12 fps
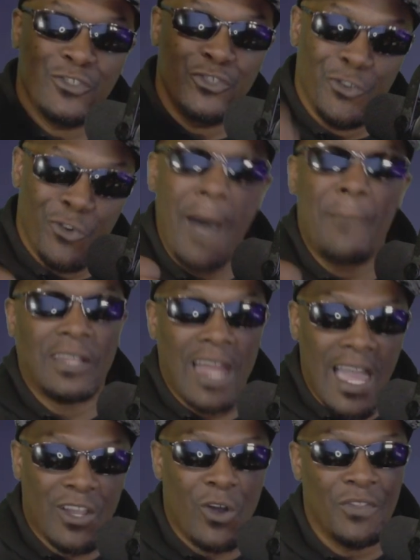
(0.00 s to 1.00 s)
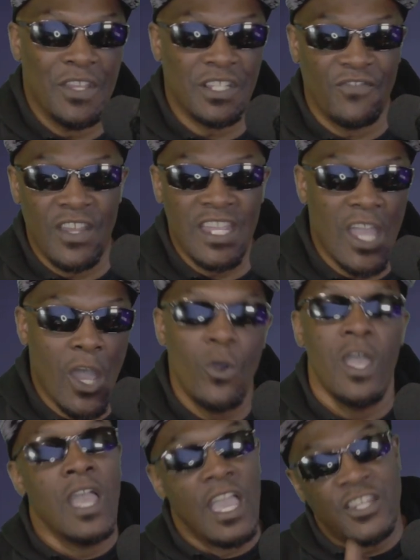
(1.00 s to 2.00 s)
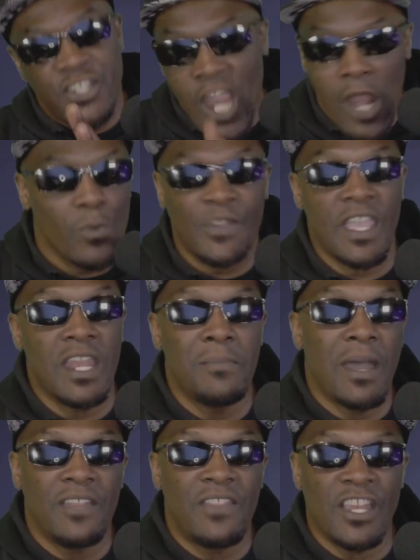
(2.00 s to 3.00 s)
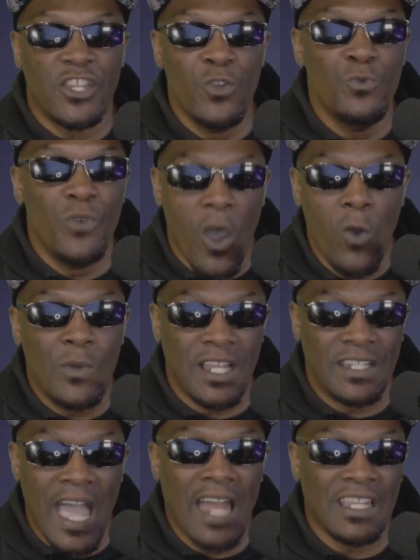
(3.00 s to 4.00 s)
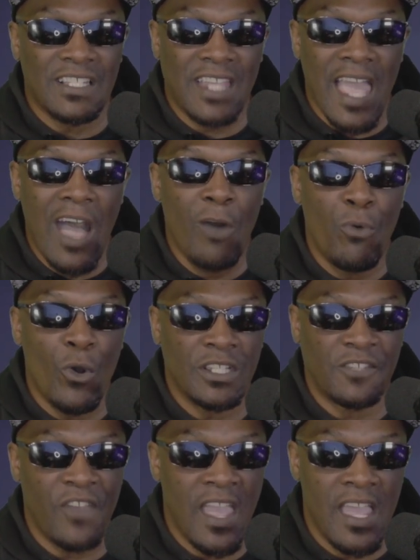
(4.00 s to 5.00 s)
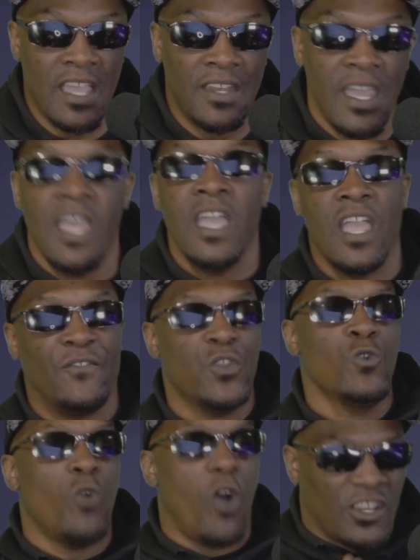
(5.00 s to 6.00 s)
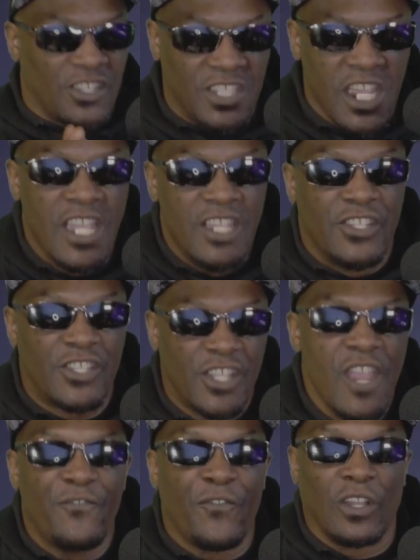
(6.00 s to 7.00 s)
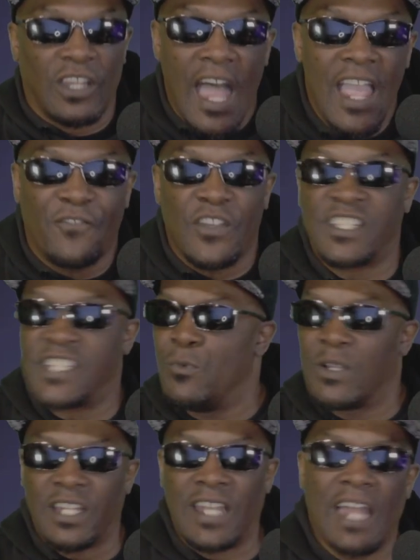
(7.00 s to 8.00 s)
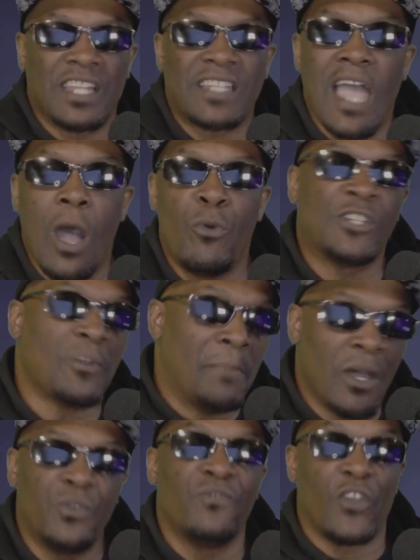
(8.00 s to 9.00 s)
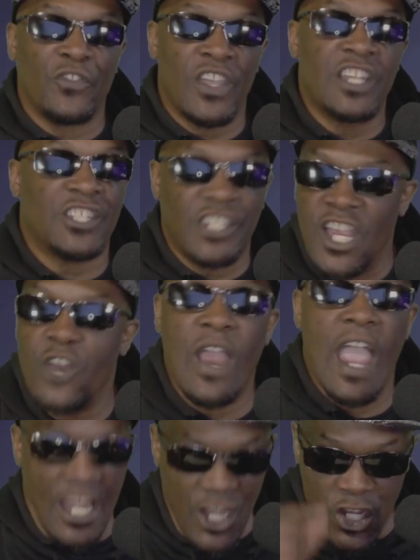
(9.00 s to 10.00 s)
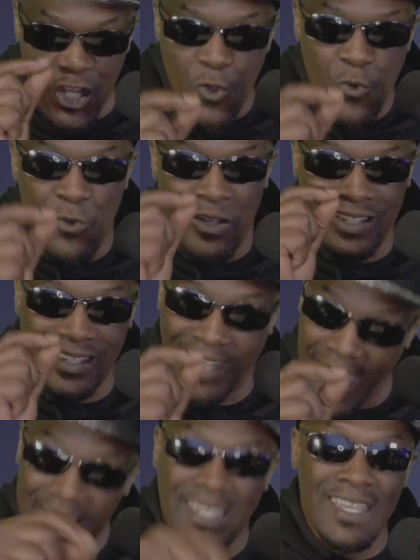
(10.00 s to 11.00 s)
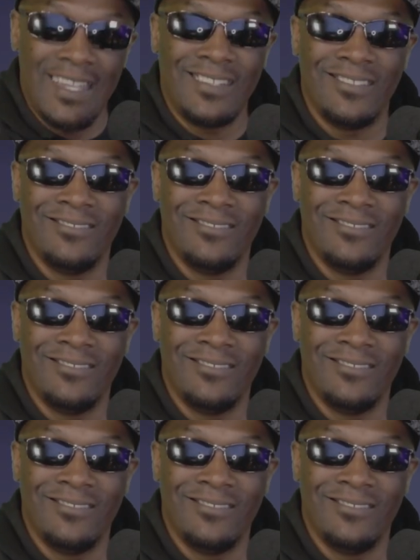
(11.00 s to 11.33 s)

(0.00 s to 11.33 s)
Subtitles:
drop a like on this video and share it with anybody that you know is a Dallas Cowboys fan. If you are DC for life and see what the Dallas Cowboys are building for this year and you like it,